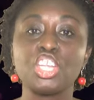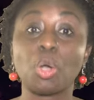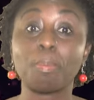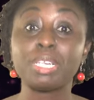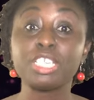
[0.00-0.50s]

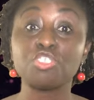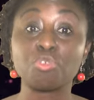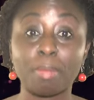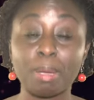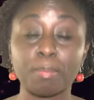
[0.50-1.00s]
Now, please
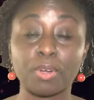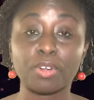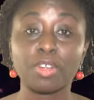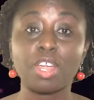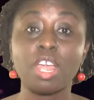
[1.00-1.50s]

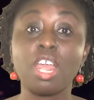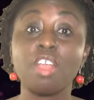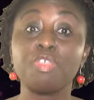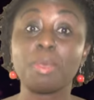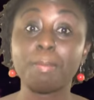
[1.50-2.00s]
remember,
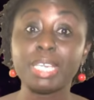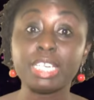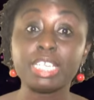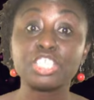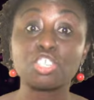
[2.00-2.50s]
the
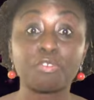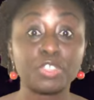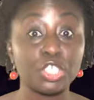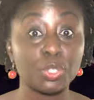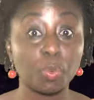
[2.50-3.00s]
meanings of
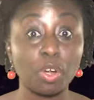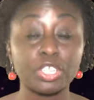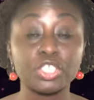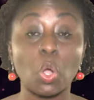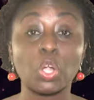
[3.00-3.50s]
these
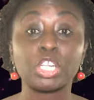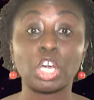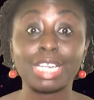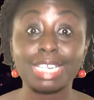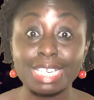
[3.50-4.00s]
words are
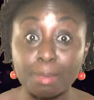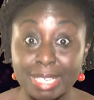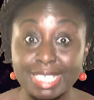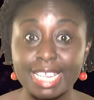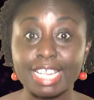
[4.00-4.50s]
not
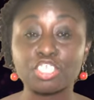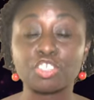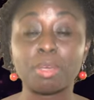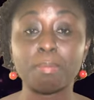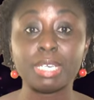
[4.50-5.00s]
limited
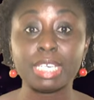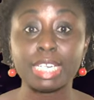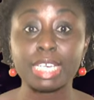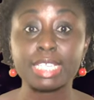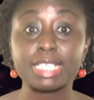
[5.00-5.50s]
to the
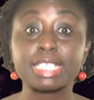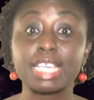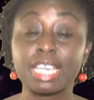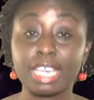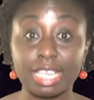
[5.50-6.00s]
meanings
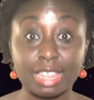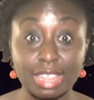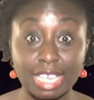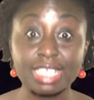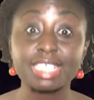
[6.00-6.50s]

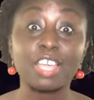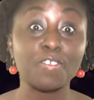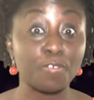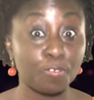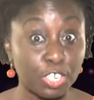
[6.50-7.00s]
in this
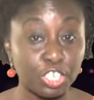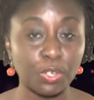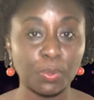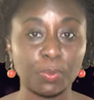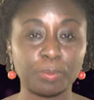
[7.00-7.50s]

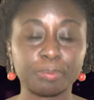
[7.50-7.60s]
video.